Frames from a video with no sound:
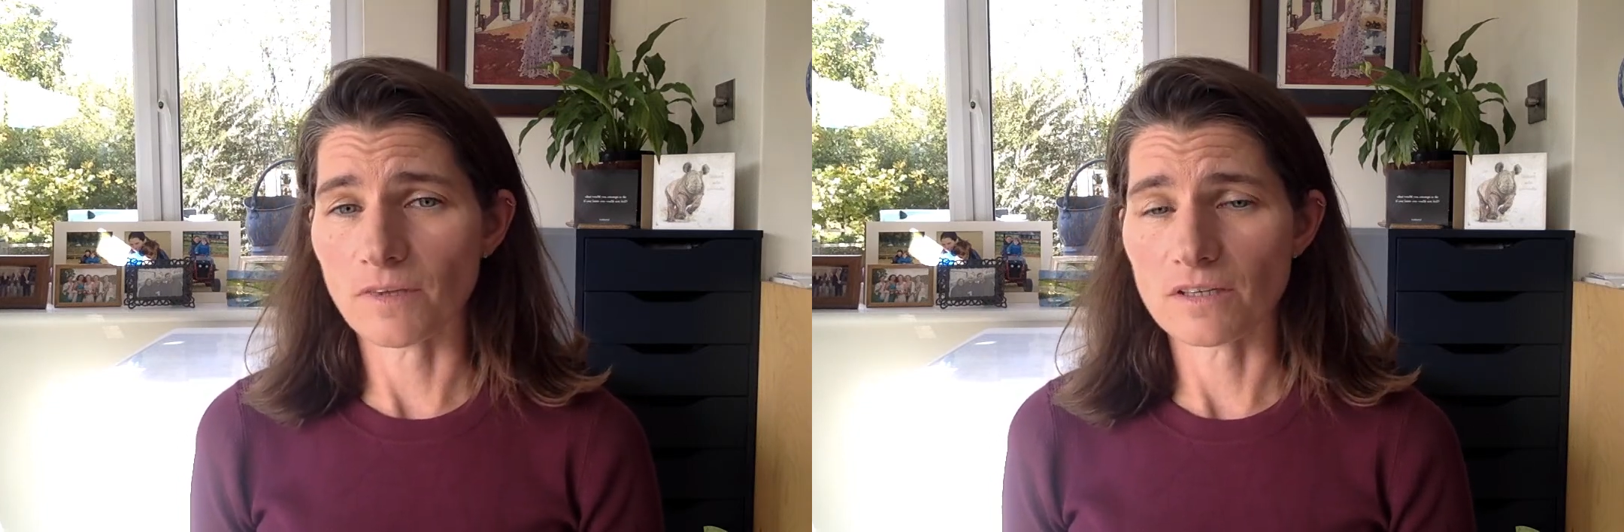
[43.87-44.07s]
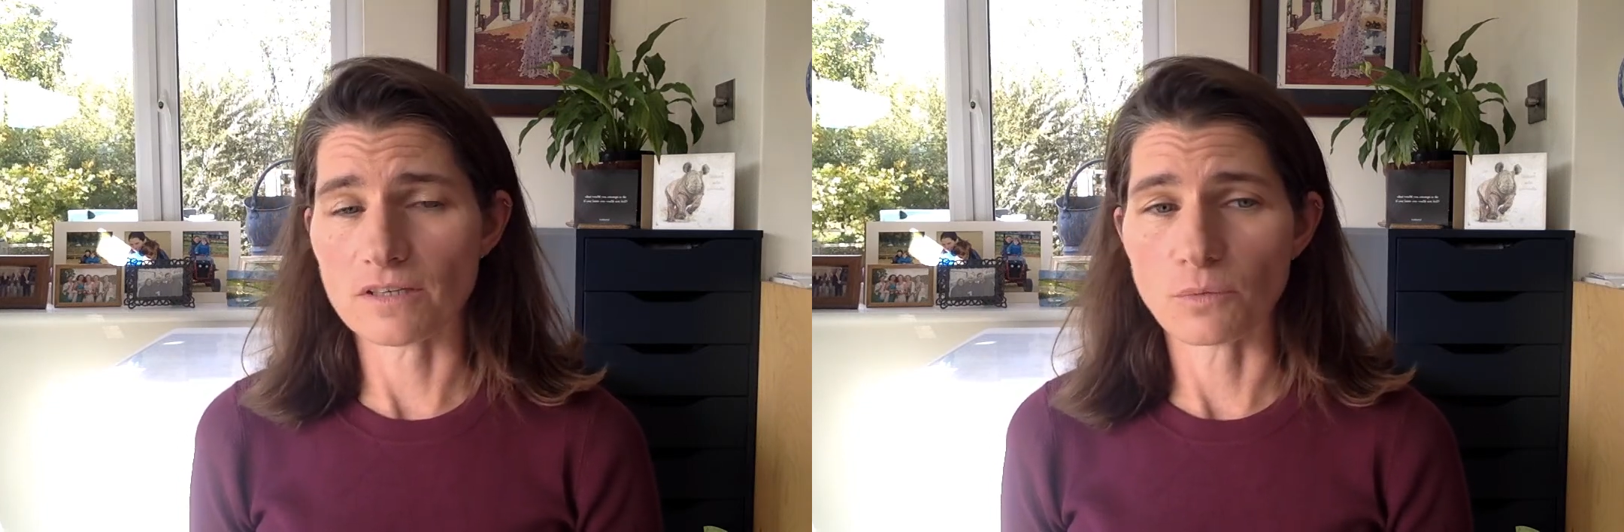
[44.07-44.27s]

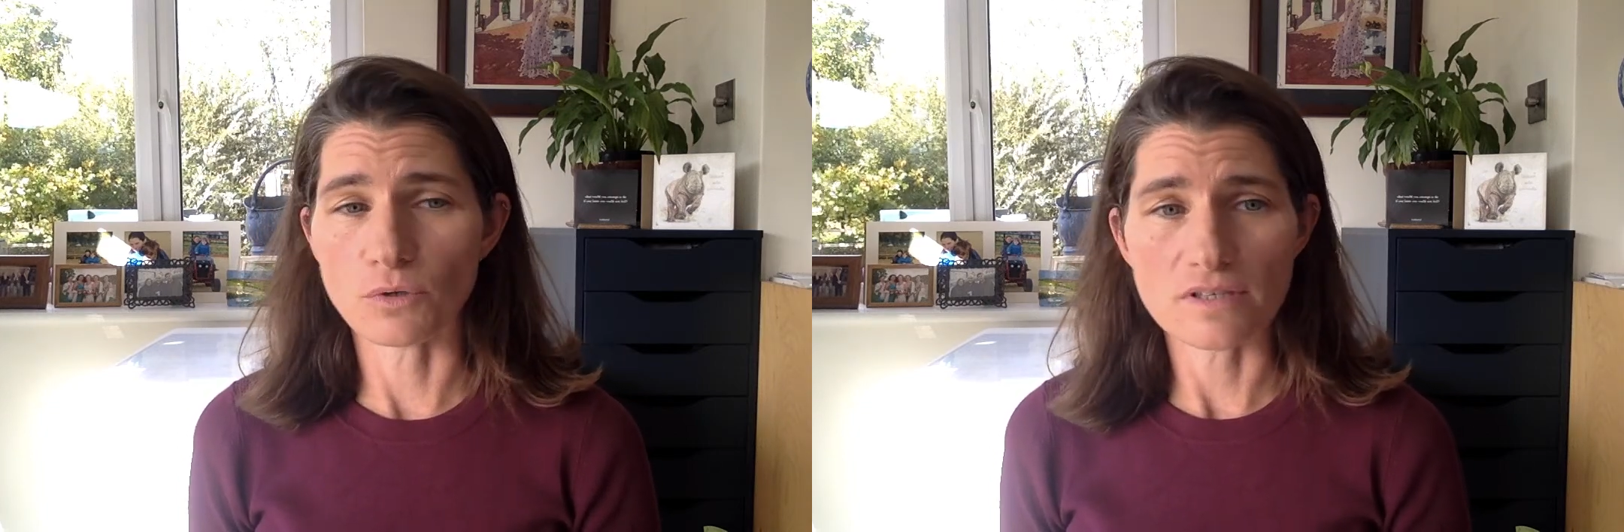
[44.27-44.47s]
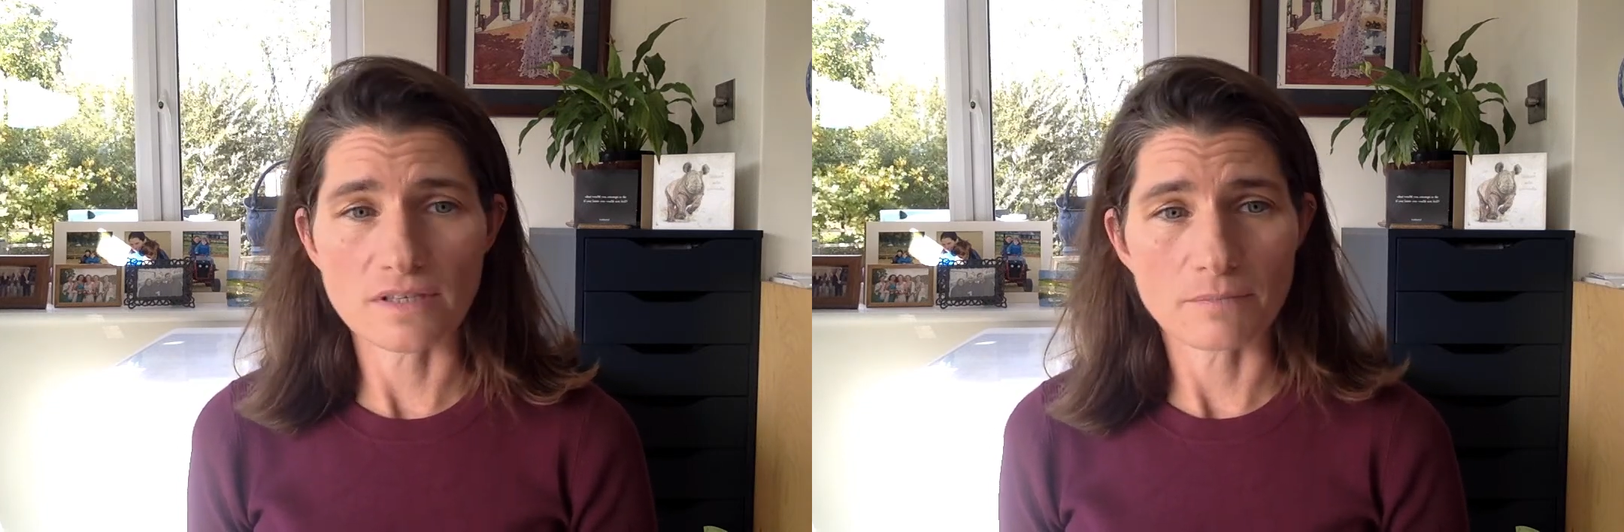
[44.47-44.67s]
So what
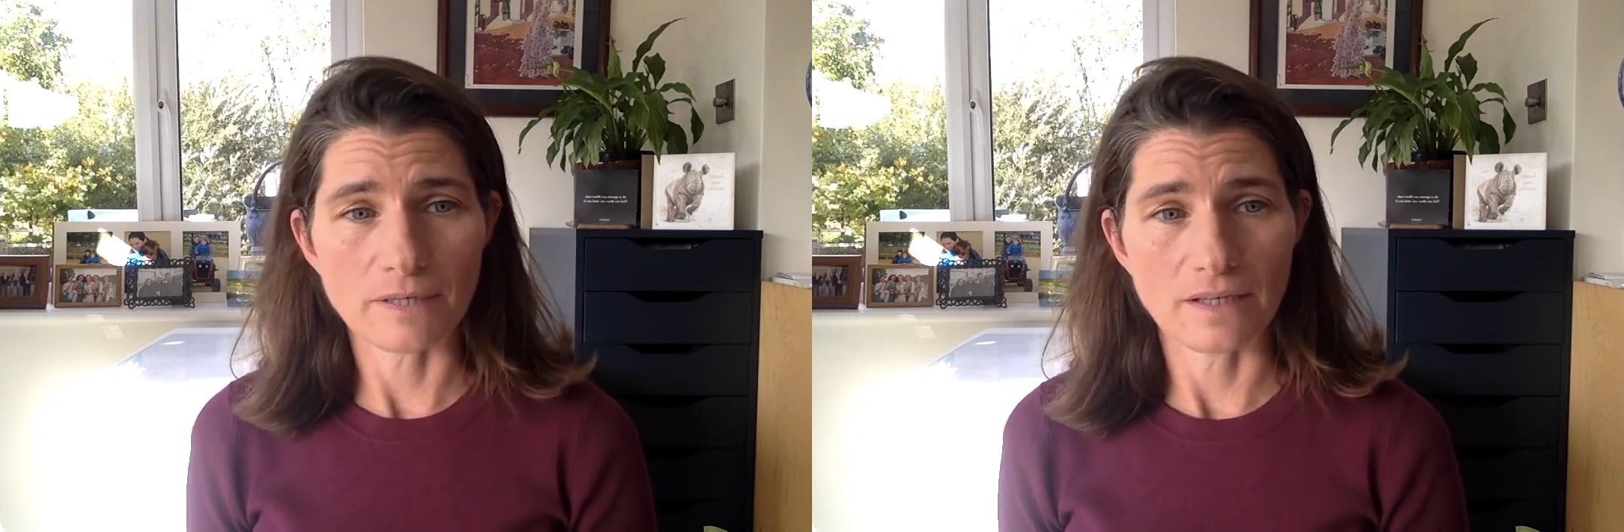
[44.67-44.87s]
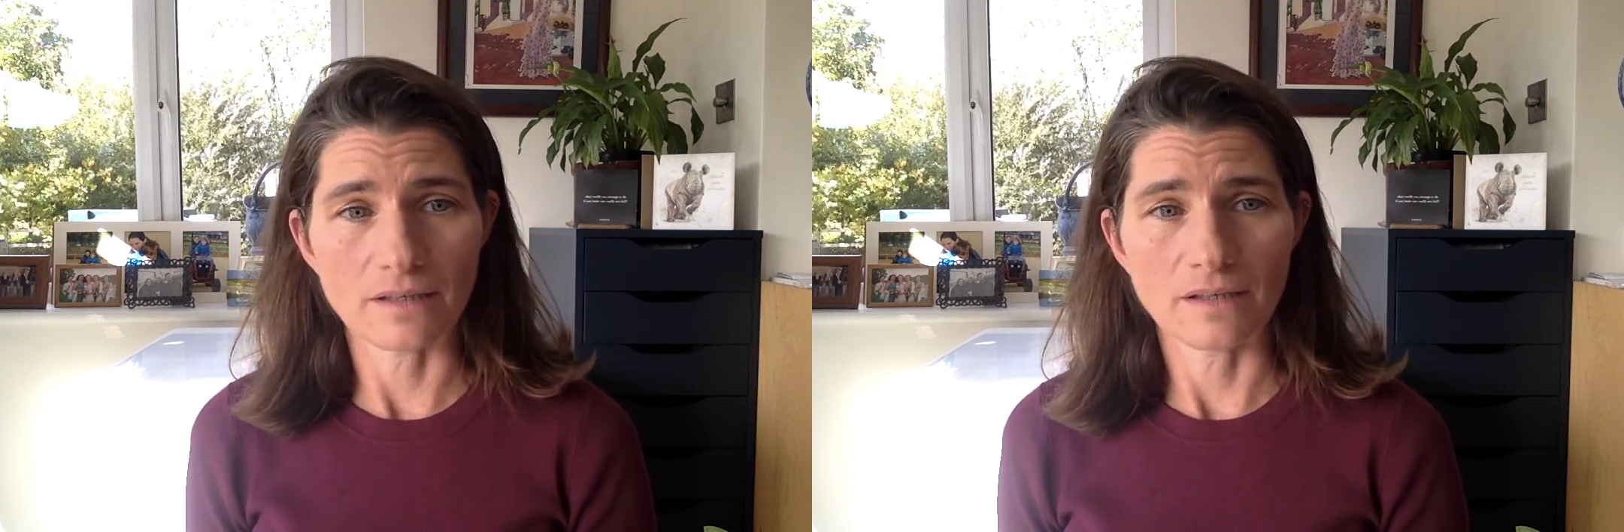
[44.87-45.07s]
does this
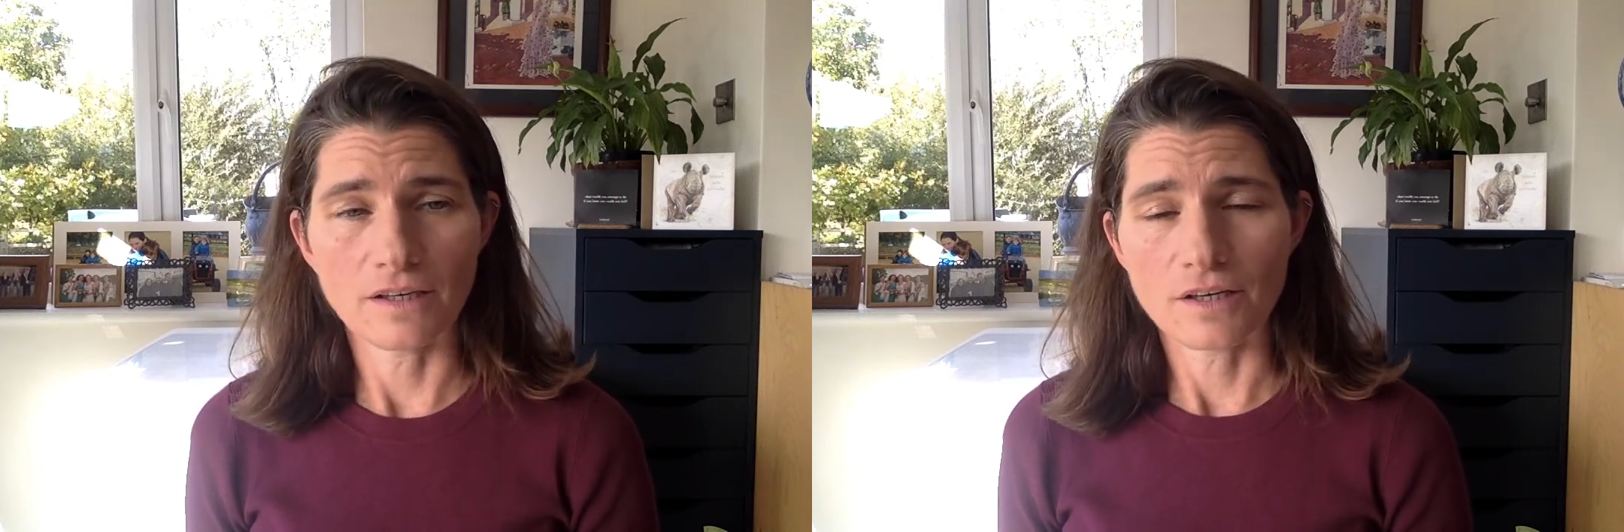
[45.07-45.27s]
mean?